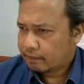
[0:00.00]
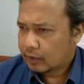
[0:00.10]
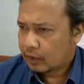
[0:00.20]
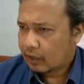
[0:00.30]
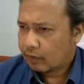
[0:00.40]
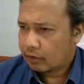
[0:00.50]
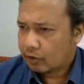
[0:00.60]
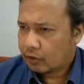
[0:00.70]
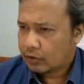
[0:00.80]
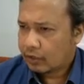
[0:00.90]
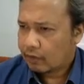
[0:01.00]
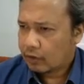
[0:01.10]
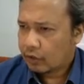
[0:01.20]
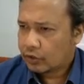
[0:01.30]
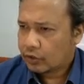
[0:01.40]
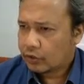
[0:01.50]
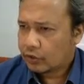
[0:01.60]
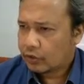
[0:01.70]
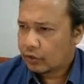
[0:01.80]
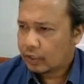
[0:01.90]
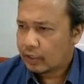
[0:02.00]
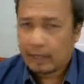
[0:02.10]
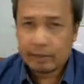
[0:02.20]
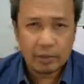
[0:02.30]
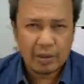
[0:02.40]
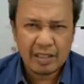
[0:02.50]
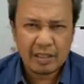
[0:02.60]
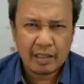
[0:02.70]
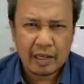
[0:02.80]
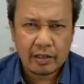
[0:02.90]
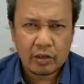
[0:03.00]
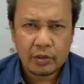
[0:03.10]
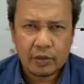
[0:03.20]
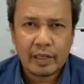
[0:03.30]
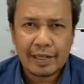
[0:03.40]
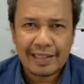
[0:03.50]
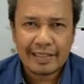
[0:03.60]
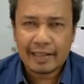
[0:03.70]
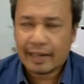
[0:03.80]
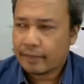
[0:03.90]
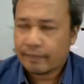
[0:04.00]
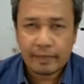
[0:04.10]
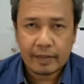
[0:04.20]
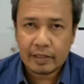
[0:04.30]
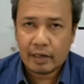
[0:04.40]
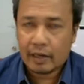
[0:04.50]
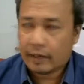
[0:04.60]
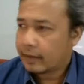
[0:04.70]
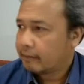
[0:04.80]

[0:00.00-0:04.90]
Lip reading: I've lost time, so I'll continue in the next slide. See you later.